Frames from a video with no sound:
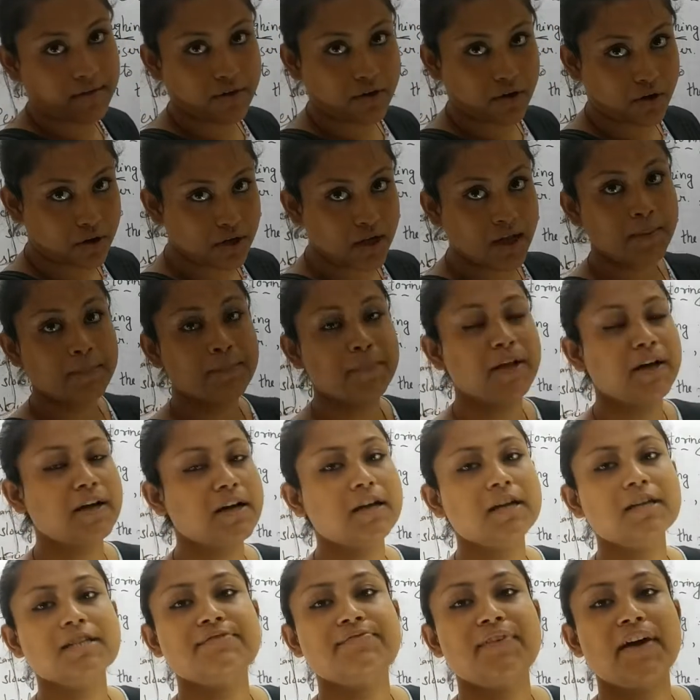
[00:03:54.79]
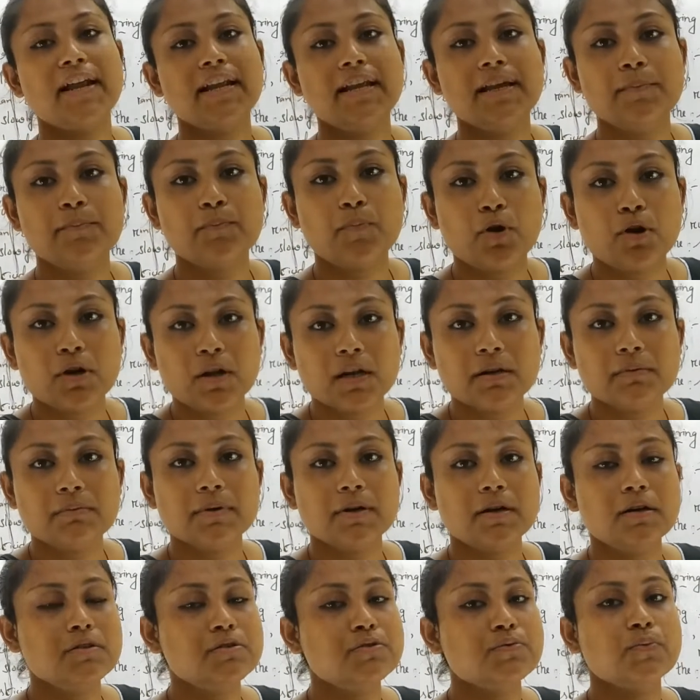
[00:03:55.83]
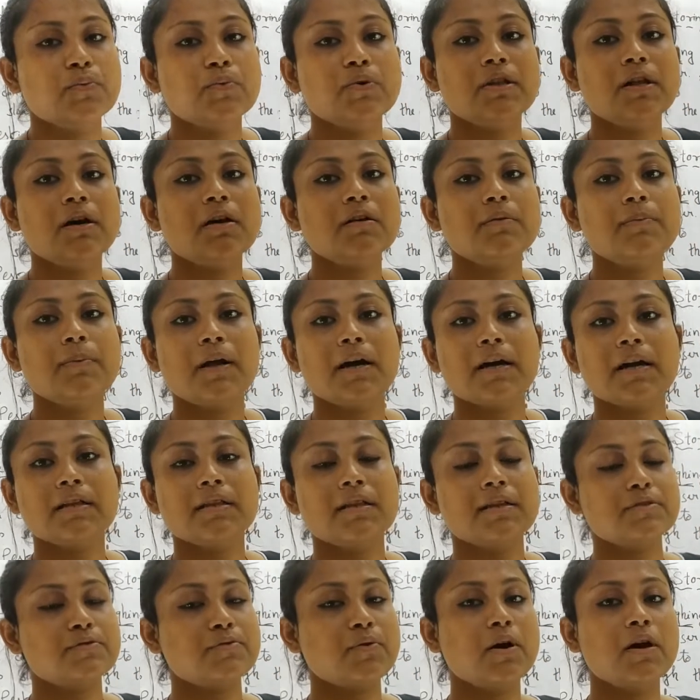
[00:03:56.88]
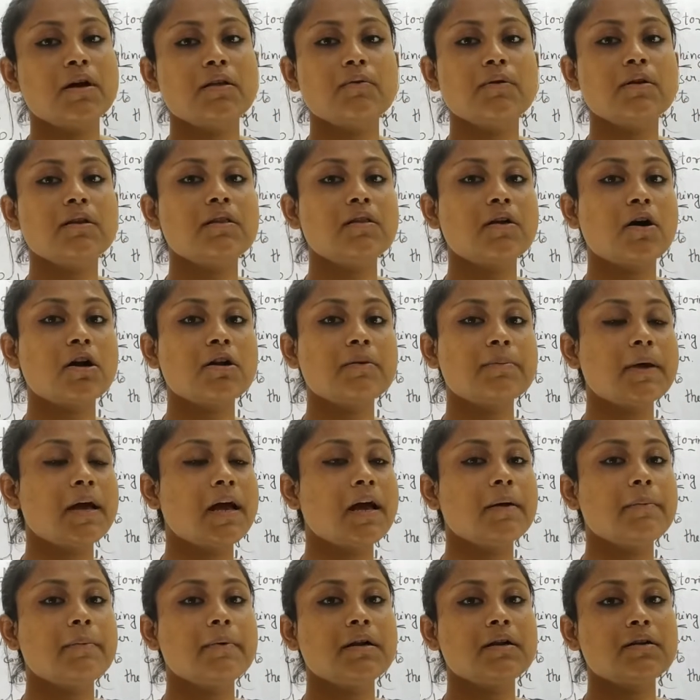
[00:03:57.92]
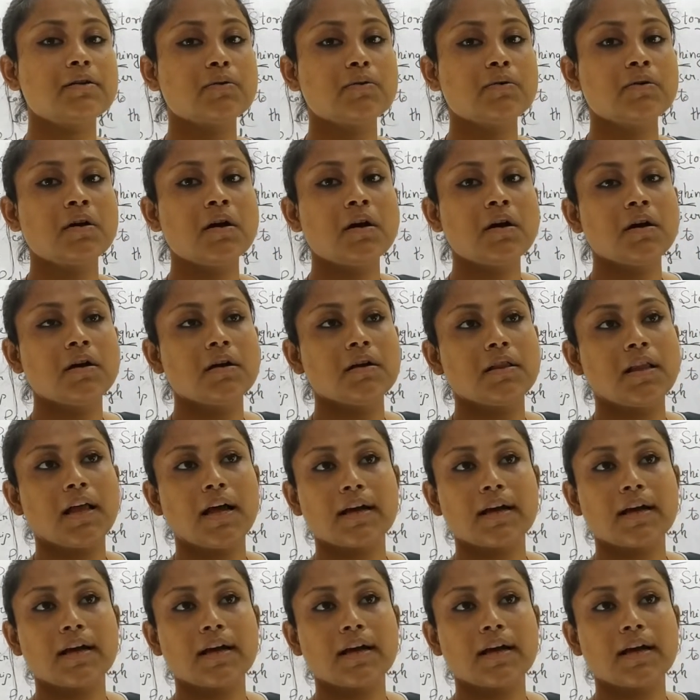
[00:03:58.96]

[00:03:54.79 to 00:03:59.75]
Okay, plugging is very important because without plugging the soil will not be able to, like